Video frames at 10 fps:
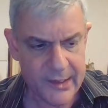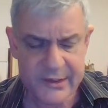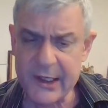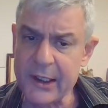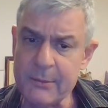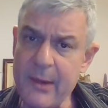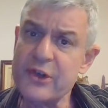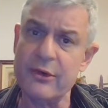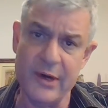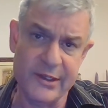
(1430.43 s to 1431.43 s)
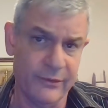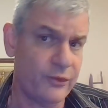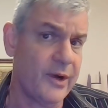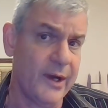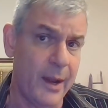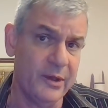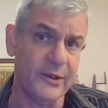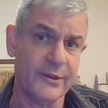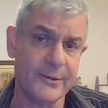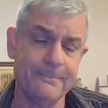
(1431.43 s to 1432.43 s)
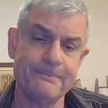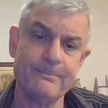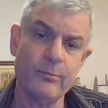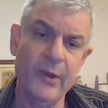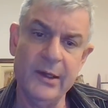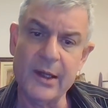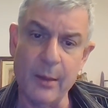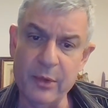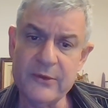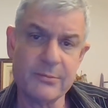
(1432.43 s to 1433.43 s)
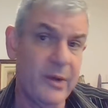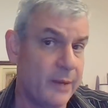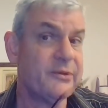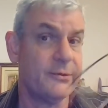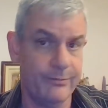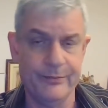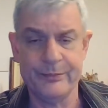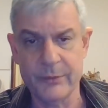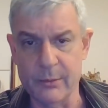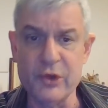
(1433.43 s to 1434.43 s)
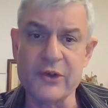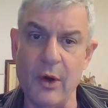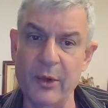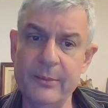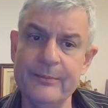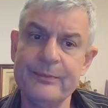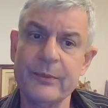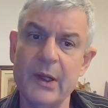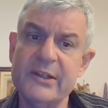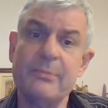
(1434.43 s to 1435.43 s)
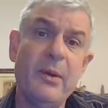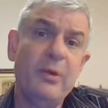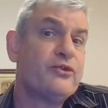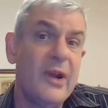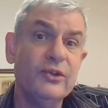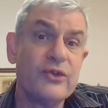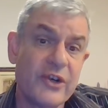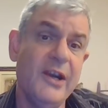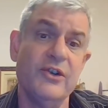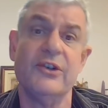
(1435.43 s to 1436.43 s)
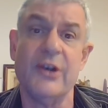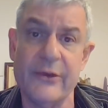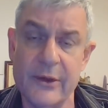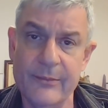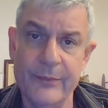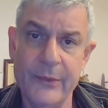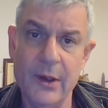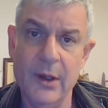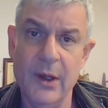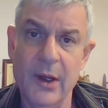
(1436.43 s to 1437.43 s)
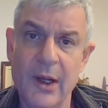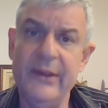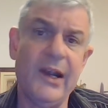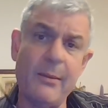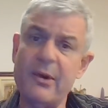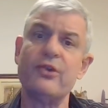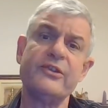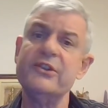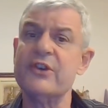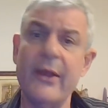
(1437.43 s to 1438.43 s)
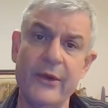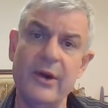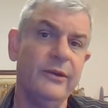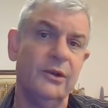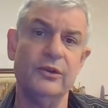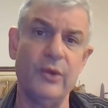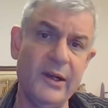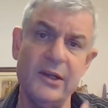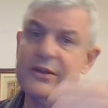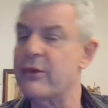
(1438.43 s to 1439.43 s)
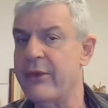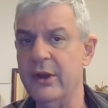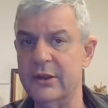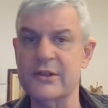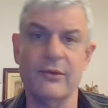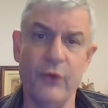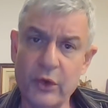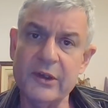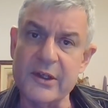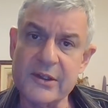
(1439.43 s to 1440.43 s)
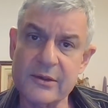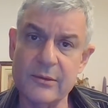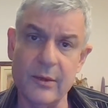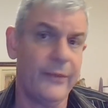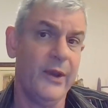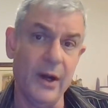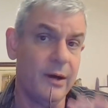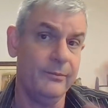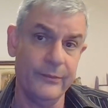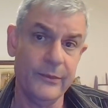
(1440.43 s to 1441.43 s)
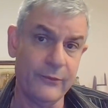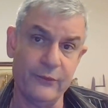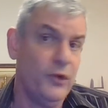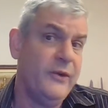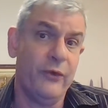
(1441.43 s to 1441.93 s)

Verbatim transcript: The second major reason for unhappiness in couples, perhaps the most common, is that people try to change each other. They come across each other in their 20s or 30s or 40s when they are fully